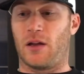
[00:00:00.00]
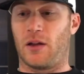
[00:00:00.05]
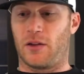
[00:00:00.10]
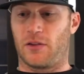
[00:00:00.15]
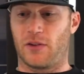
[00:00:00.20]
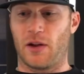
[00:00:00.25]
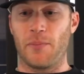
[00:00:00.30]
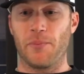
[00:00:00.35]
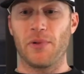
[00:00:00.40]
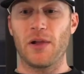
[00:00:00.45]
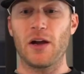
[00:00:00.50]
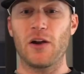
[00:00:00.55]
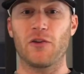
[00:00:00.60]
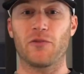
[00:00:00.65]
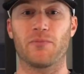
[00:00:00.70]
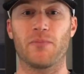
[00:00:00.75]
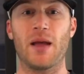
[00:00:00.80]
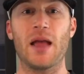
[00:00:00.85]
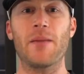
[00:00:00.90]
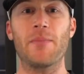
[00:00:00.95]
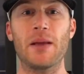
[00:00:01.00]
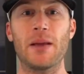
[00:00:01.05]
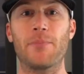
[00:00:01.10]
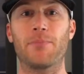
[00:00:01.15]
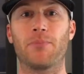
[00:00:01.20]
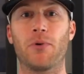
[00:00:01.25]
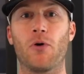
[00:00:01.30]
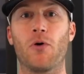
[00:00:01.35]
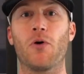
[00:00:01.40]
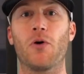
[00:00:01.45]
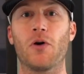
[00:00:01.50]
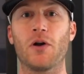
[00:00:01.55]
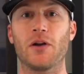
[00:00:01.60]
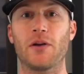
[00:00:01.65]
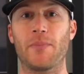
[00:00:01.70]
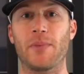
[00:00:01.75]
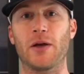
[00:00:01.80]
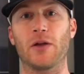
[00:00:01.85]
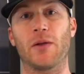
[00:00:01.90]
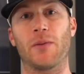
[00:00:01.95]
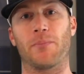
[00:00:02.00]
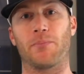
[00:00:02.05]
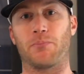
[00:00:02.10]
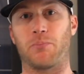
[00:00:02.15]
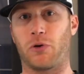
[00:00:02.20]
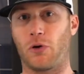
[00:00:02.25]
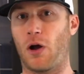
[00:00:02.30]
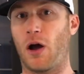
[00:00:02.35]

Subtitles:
Some players may be born to be able to put